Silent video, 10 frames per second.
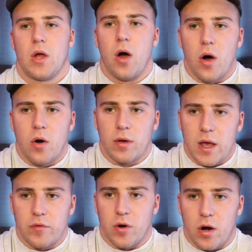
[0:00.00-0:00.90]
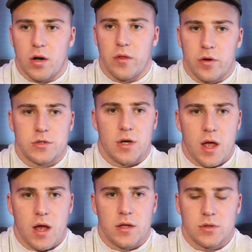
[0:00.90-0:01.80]
Oh, give her another
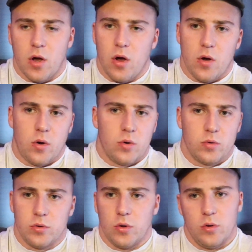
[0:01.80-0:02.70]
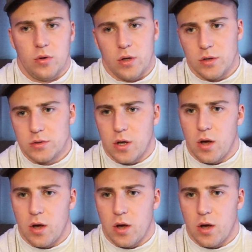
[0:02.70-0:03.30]
chance. Oh, do this